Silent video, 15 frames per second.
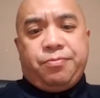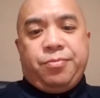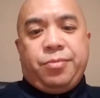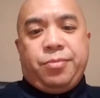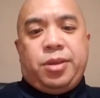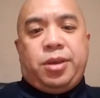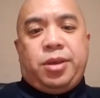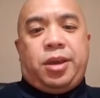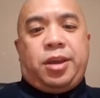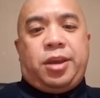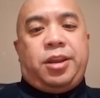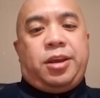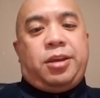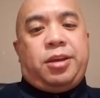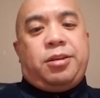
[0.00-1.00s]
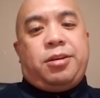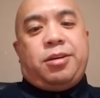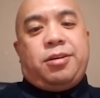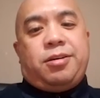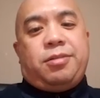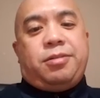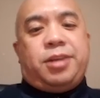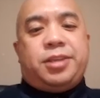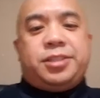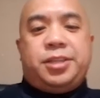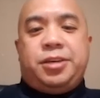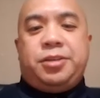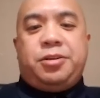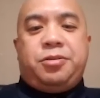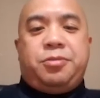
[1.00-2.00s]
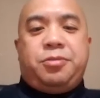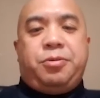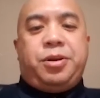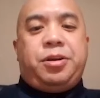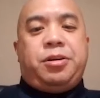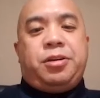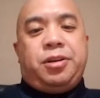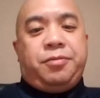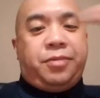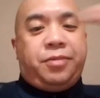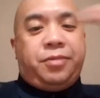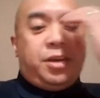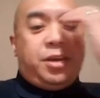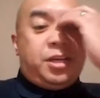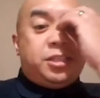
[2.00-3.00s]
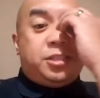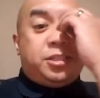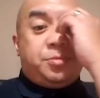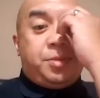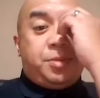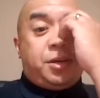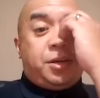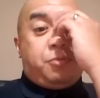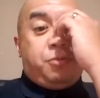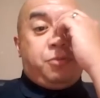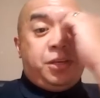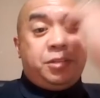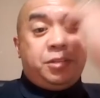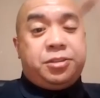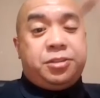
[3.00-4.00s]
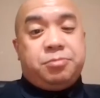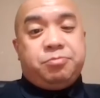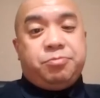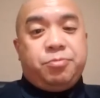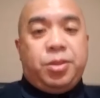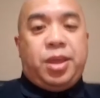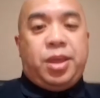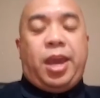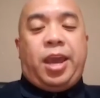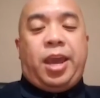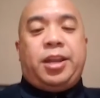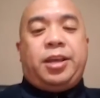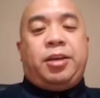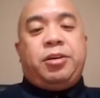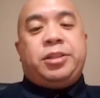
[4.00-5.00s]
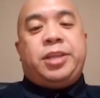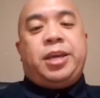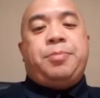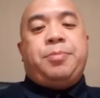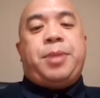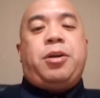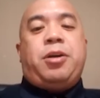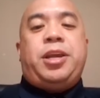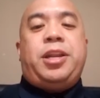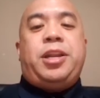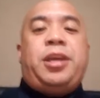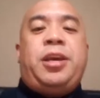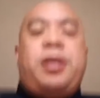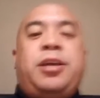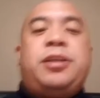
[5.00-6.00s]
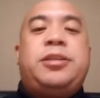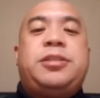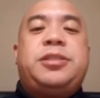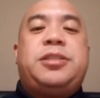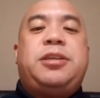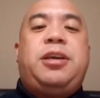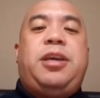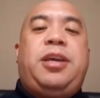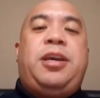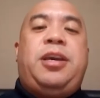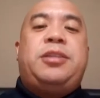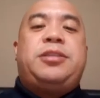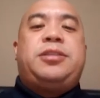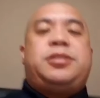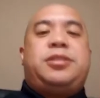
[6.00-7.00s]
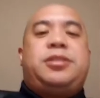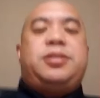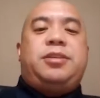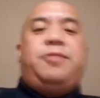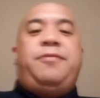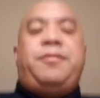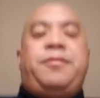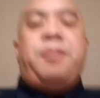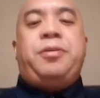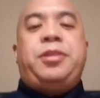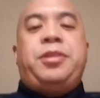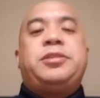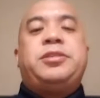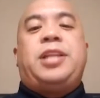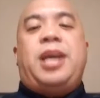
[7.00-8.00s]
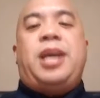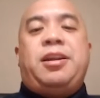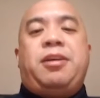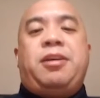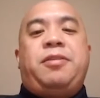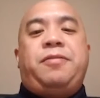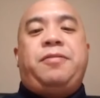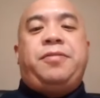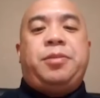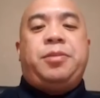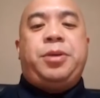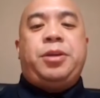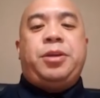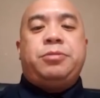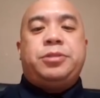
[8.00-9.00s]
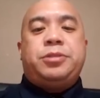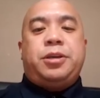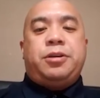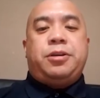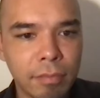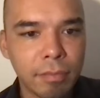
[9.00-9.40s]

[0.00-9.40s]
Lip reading: And then next thing you know, we are living in Jamaica, Queens. And the good thing about it is there's a lot of other Filipinos there.